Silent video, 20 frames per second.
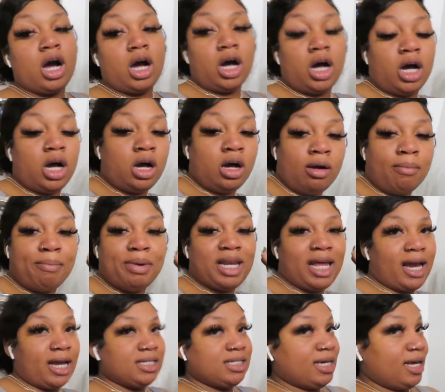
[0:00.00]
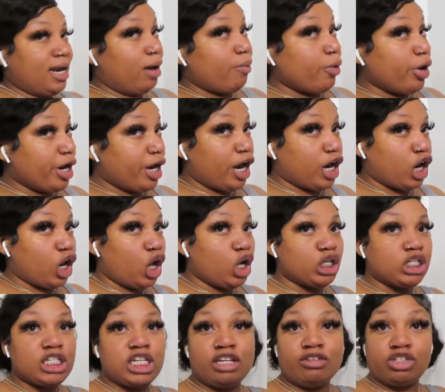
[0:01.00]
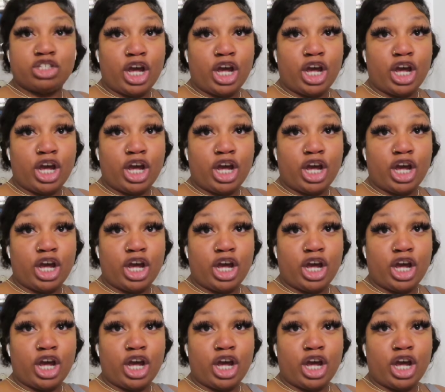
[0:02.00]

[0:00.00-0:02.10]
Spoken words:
But like I said, I'm running out of long sleeve